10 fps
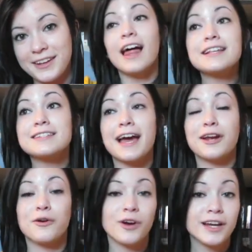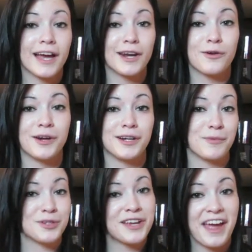Last category, category
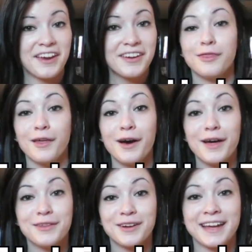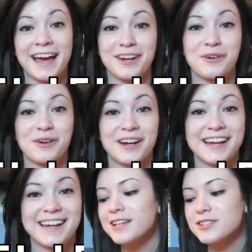number 10, the other
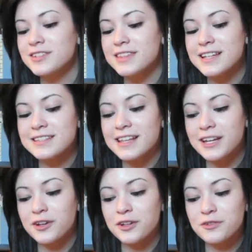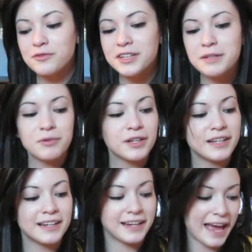category. These are things that I couldn't really put
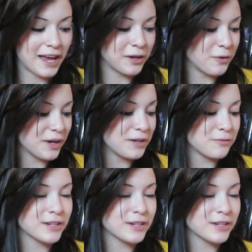in a category.